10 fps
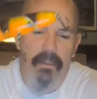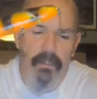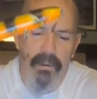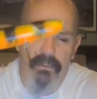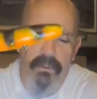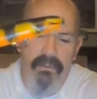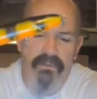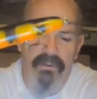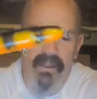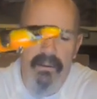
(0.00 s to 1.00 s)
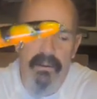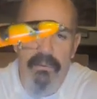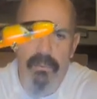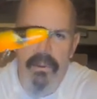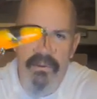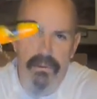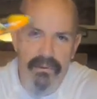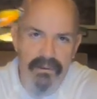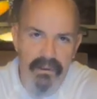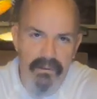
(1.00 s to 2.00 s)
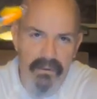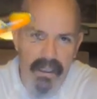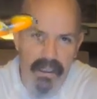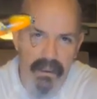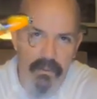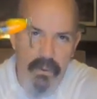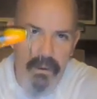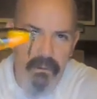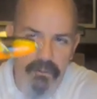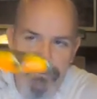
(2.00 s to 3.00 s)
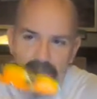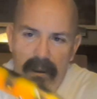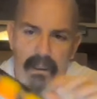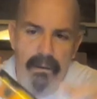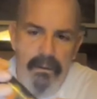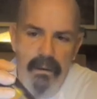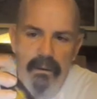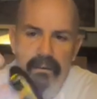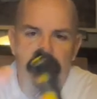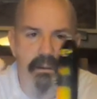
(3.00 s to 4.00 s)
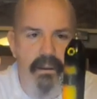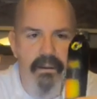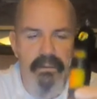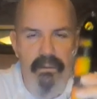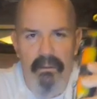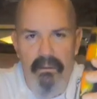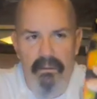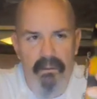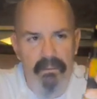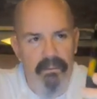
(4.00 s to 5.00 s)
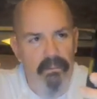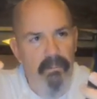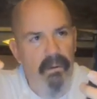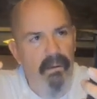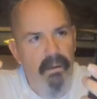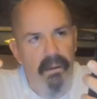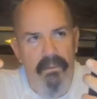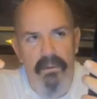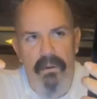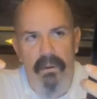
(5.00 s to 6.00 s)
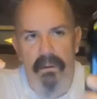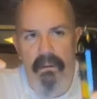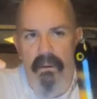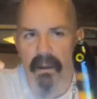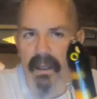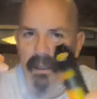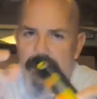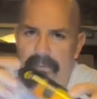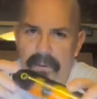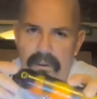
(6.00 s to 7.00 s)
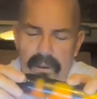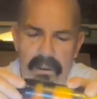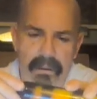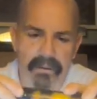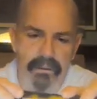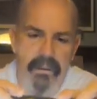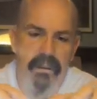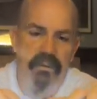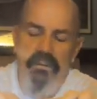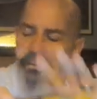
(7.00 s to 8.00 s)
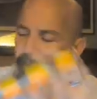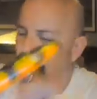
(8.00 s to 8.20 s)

But if you can find the original Steve Katie Weagles, these things are awesome. Have caught a lot of fish on these things.